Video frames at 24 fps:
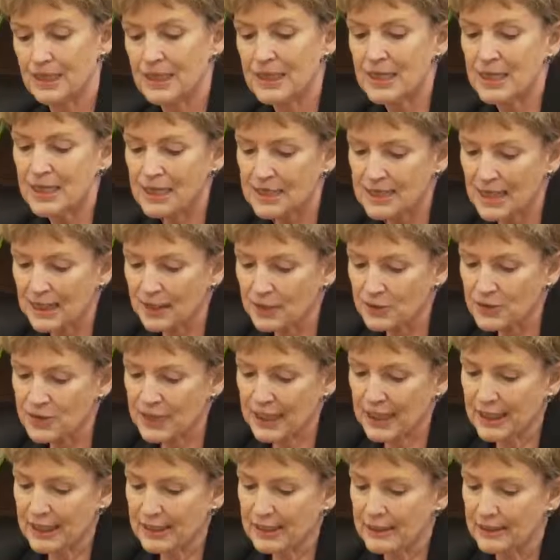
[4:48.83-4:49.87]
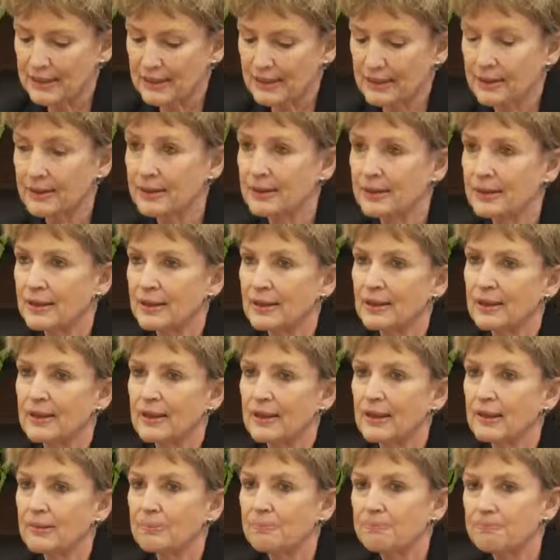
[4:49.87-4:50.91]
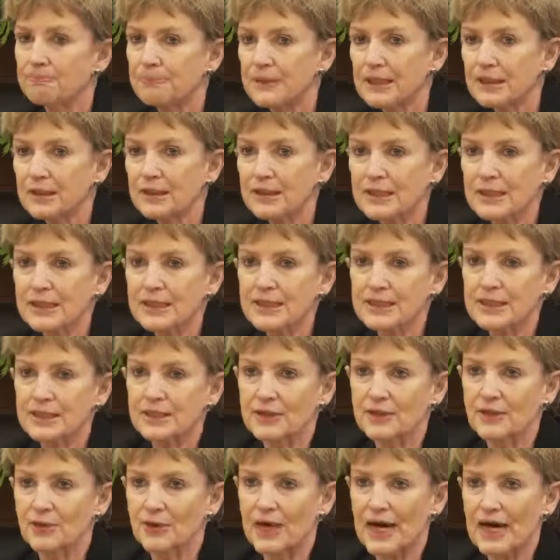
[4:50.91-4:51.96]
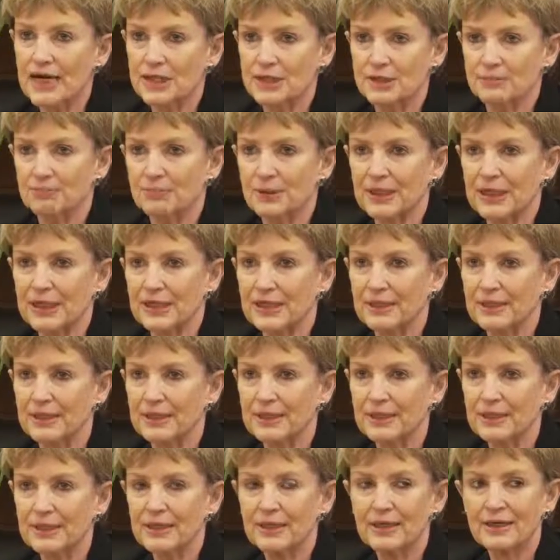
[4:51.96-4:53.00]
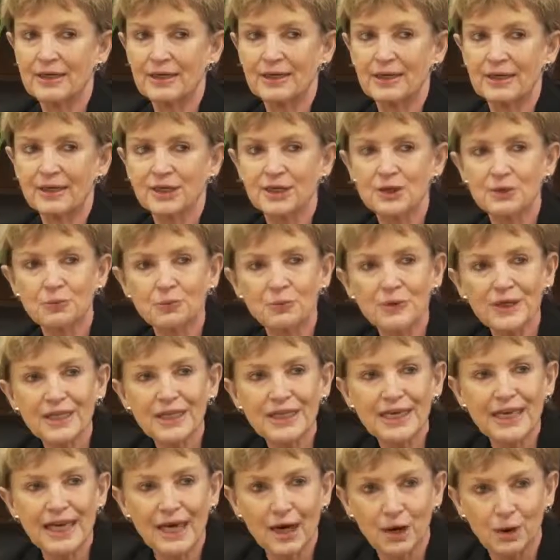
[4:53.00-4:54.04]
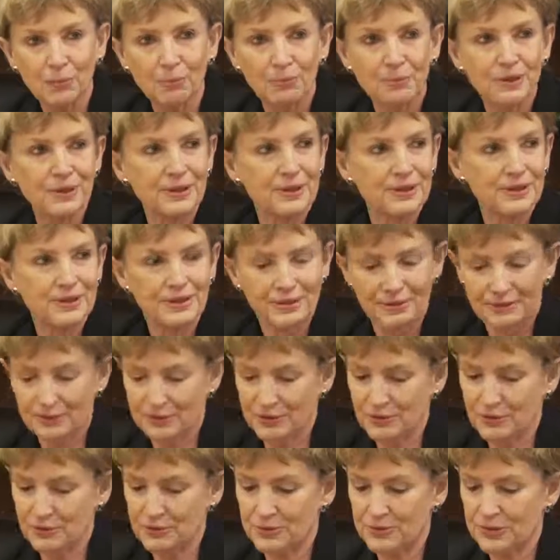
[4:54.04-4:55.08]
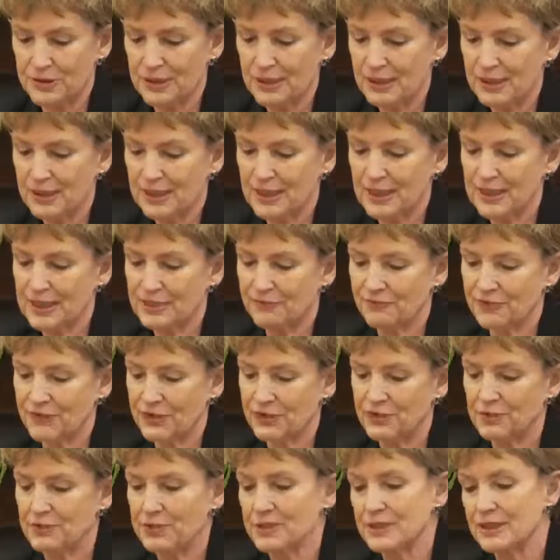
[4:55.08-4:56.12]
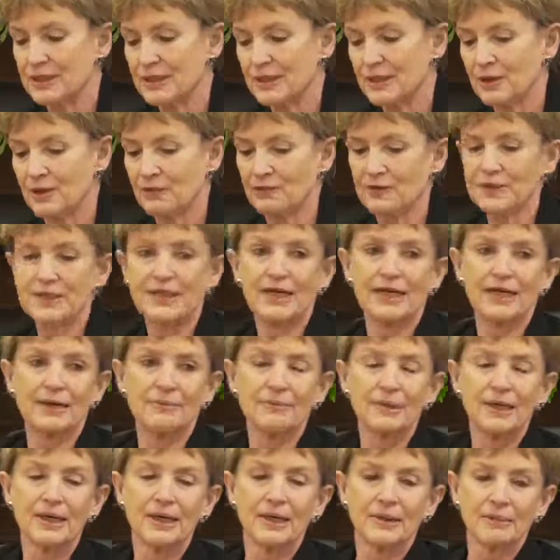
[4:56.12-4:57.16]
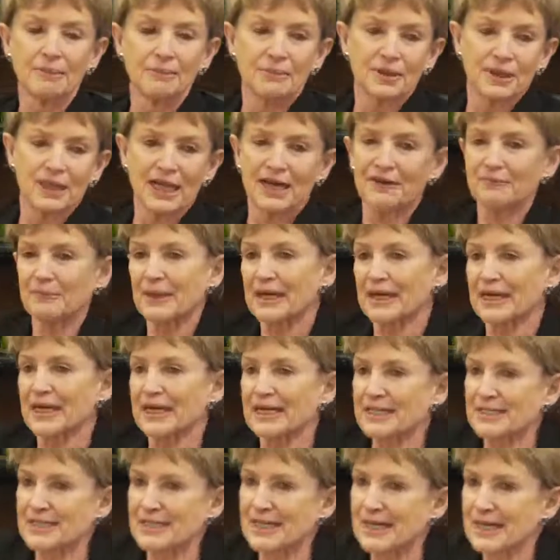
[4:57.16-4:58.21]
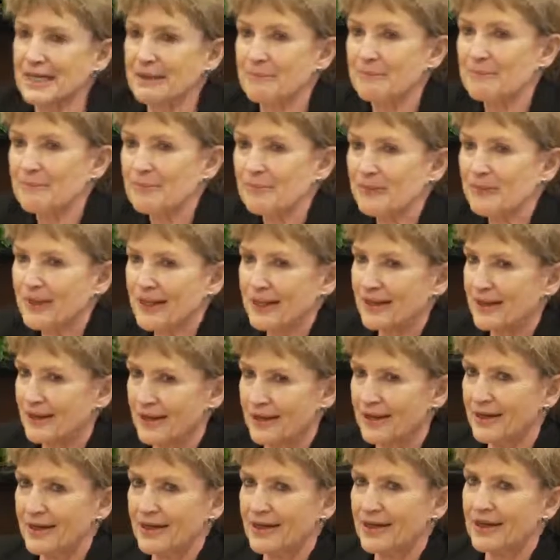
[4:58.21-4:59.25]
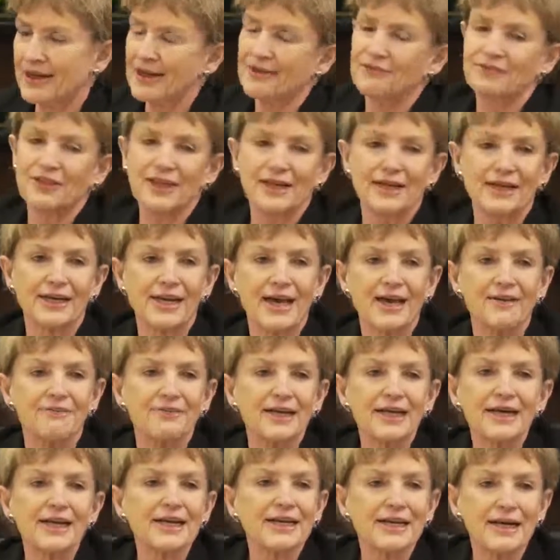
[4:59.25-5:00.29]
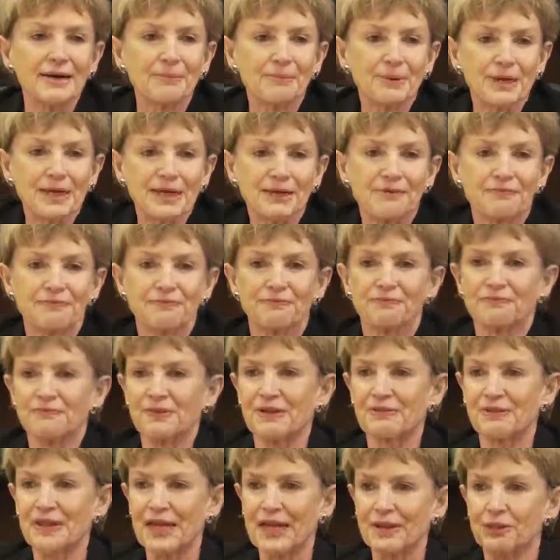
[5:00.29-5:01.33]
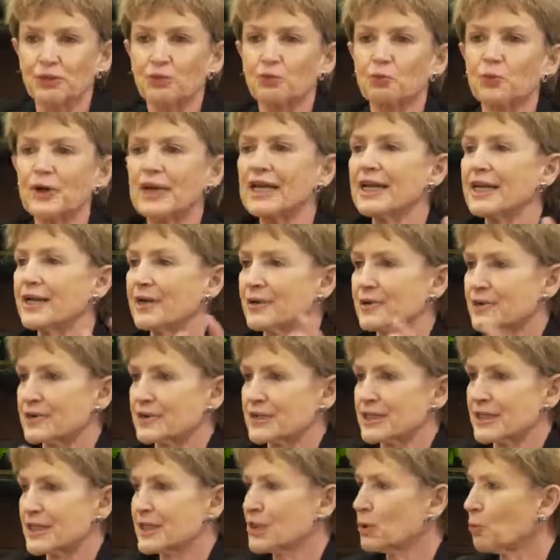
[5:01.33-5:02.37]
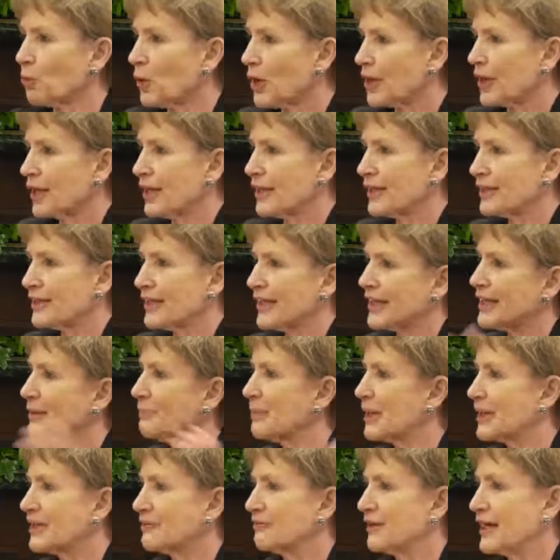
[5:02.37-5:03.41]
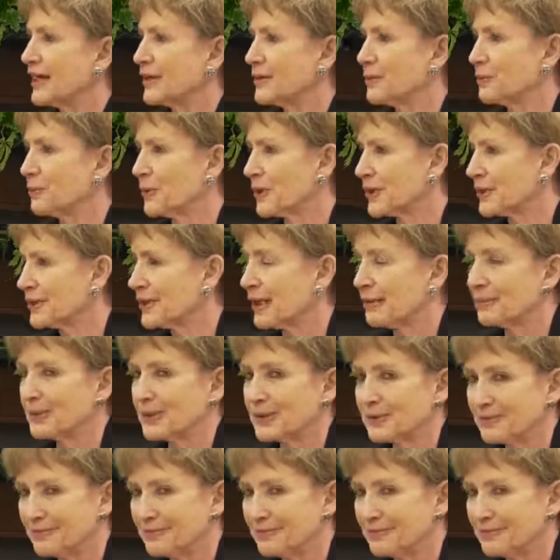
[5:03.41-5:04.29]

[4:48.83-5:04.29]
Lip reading: Sellers can build things into their action plan to really help those kinds of issues over time. A lot of my guys say, if they could have any company, if they had 3 years to work on it, they could make the value worth double.